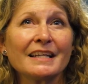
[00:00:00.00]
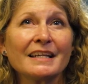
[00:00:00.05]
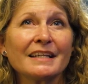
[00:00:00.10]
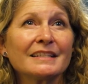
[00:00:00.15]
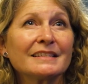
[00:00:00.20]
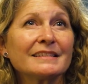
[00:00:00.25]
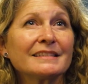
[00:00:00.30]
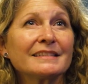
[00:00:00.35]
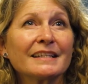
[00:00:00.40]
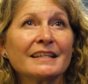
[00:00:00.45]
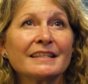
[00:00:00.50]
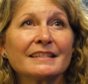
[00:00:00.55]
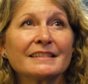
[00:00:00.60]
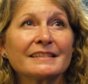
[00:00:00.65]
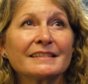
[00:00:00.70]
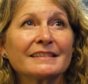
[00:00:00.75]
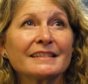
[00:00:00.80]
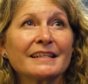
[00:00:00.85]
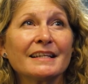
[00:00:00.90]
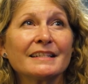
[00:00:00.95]
it is.
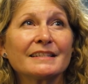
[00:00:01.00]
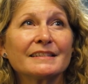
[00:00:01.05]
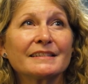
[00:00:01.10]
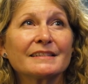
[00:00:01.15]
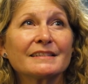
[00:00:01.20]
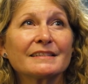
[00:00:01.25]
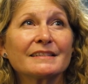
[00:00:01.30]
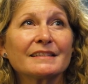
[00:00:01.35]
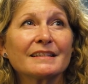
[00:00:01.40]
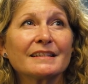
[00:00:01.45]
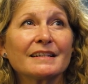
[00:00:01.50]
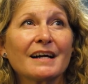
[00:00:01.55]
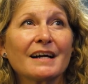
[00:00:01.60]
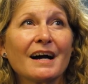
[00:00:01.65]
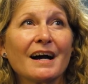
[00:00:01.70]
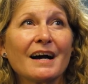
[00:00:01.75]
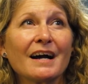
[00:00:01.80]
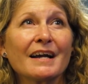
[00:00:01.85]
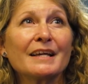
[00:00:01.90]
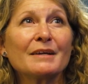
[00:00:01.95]
It's, it's
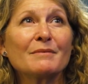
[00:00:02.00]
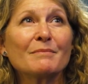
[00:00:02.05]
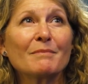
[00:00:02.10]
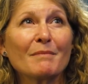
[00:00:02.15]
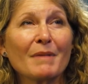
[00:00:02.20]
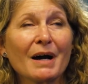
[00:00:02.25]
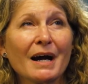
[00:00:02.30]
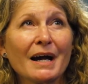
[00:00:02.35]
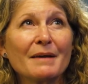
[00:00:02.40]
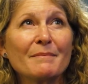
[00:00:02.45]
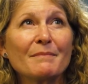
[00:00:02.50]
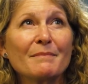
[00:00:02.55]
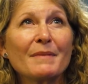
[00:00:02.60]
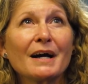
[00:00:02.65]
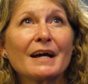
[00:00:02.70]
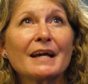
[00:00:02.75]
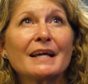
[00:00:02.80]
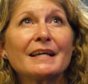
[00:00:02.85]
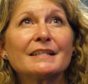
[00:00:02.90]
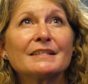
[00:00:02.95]
in my
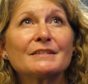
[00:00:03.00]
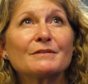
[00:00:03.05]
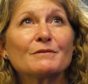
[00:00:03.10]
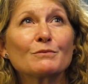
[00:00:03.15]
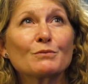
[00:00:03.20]
mind,